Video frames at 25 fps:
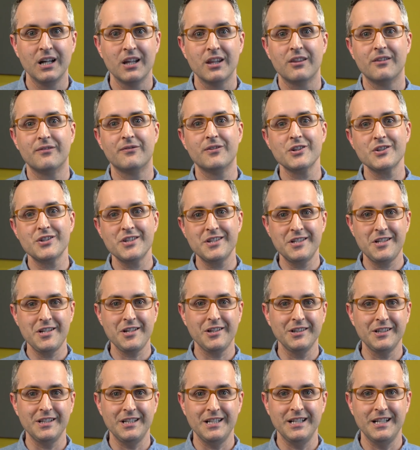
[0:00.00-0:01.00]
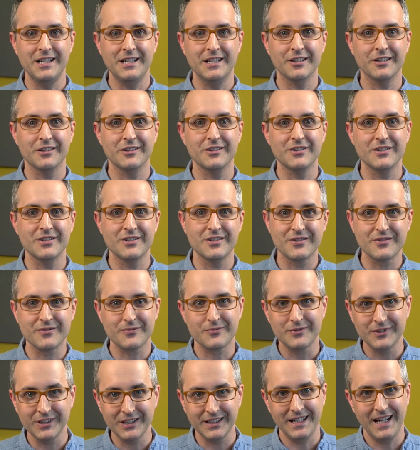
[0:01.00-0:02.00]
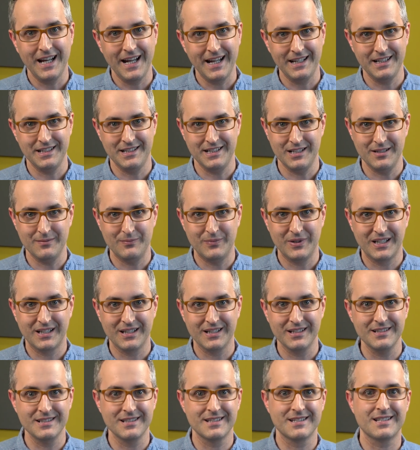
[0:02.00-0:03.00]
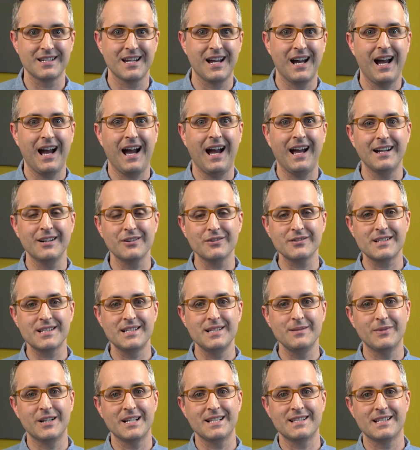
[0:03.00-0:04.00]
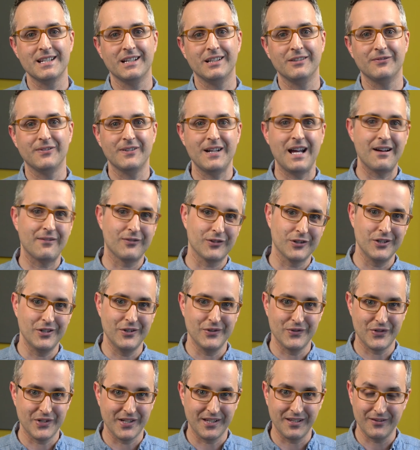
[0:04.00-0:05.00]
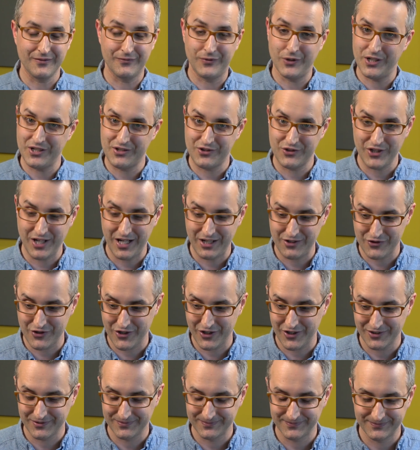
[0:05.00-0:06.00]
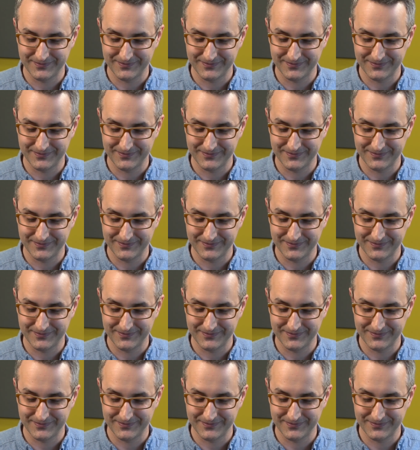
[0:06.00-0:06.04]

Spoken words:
The versatility here is really handy because I don't see myself ever using the voice changer.